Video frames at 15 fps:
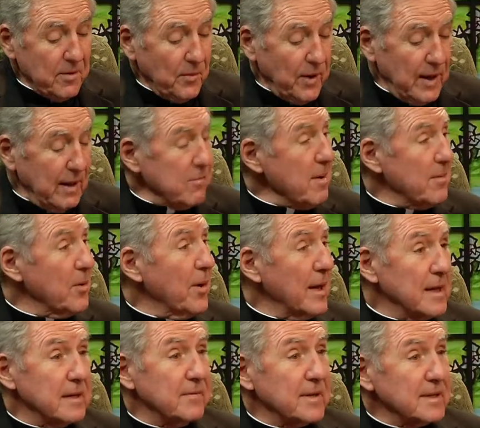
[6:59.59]
it well. I remember it
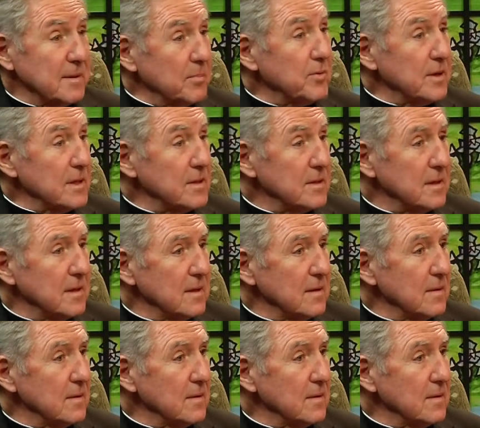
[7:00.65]
well even as a priest. You